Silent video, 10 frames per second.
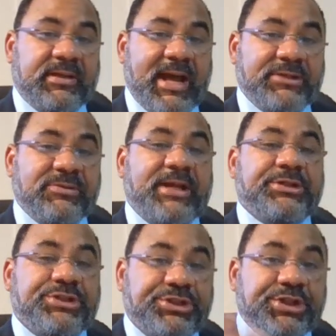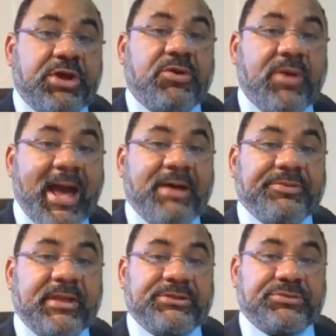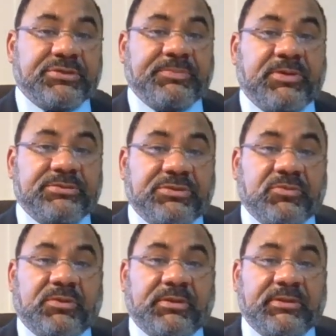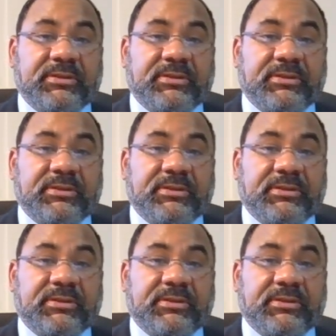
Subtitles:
I try to show how things are supposed to work.